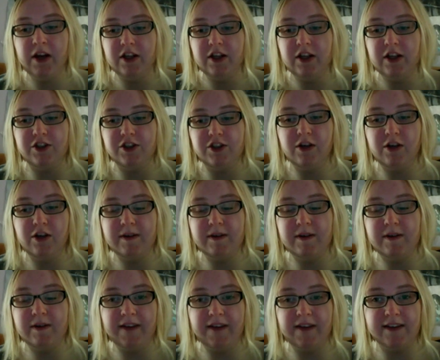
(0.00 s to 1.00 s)
Joe is
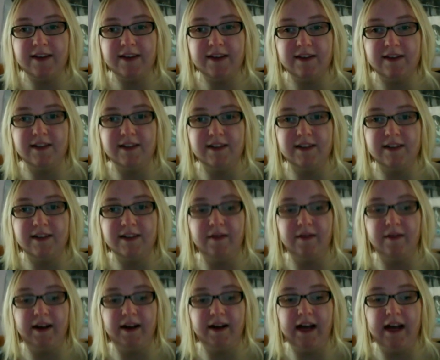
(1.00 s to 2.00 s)
obviously sleeping
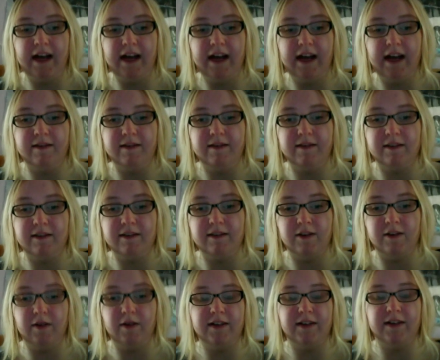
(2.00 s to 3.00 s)
right now, and there's
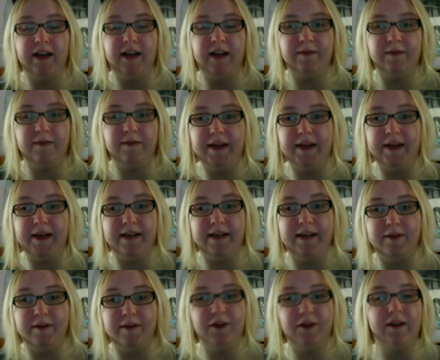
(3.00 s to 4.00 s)
no other time for me and him
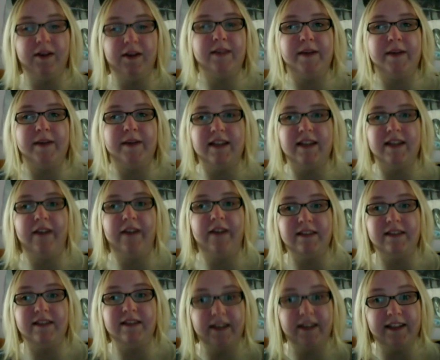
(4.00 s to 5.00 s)
to do this because
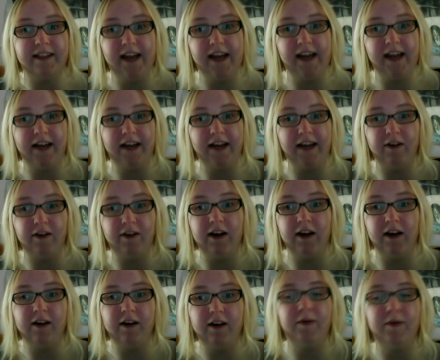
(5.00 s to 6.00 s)
obviously
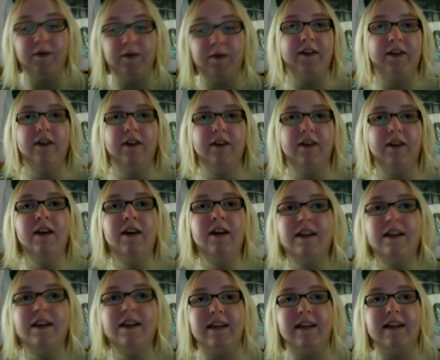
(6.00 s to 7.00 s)
Takeover or whatever
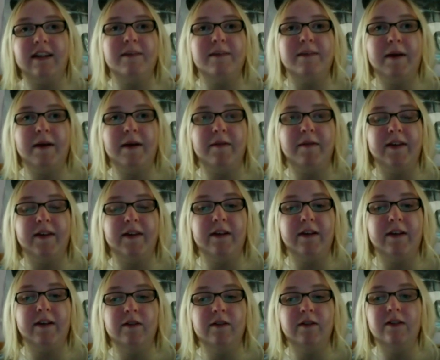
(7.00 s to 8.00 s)
the NXT
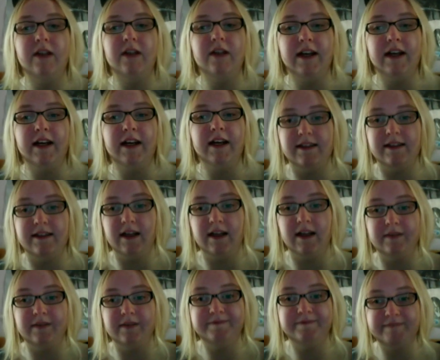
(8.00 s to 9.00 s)
pay-per-view is
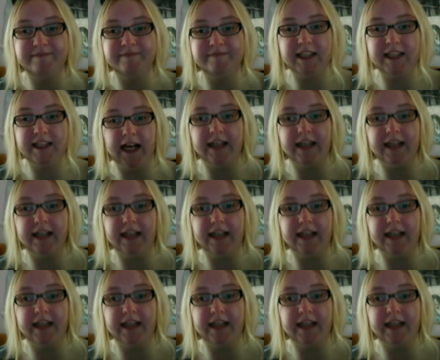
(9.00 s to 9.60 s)
tonight.